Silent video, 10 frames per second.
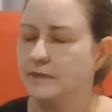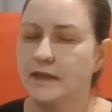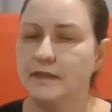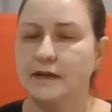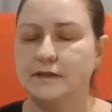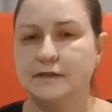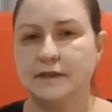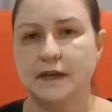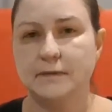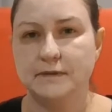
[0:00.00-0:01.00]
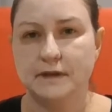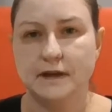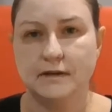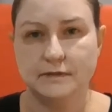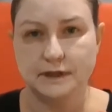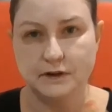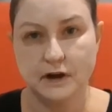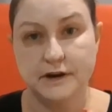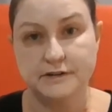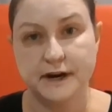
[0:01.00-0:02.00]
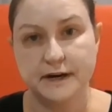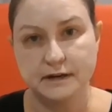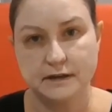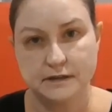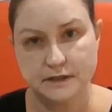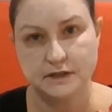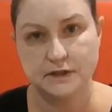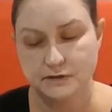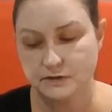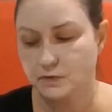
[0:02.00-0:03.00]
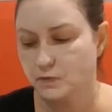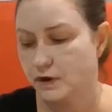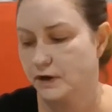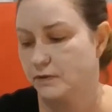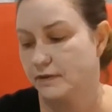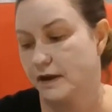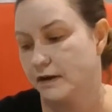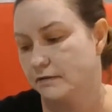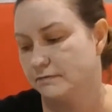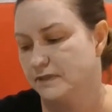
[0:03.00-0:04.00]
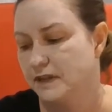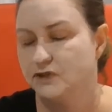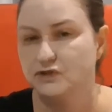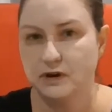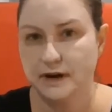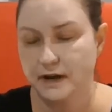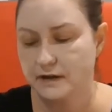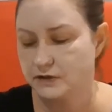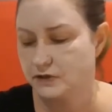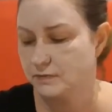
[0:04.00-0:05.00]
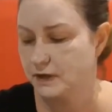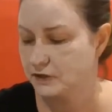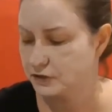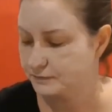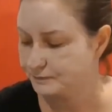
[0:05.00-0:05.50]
And that just keeps it lovely and hydrated and continues to work without drying out too much.